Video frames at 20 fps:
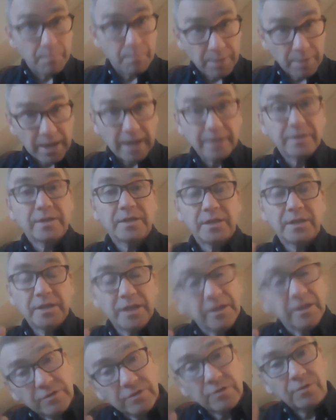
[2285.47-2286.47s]
but
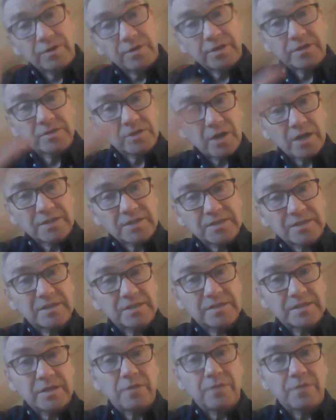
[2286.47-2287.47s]
even though it exhausts
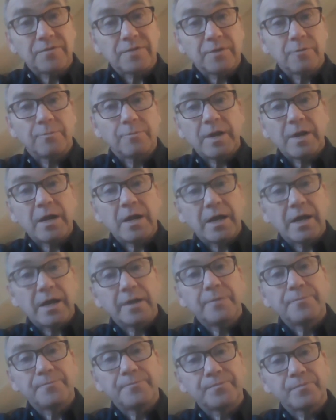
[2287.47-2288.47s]
itself thereby,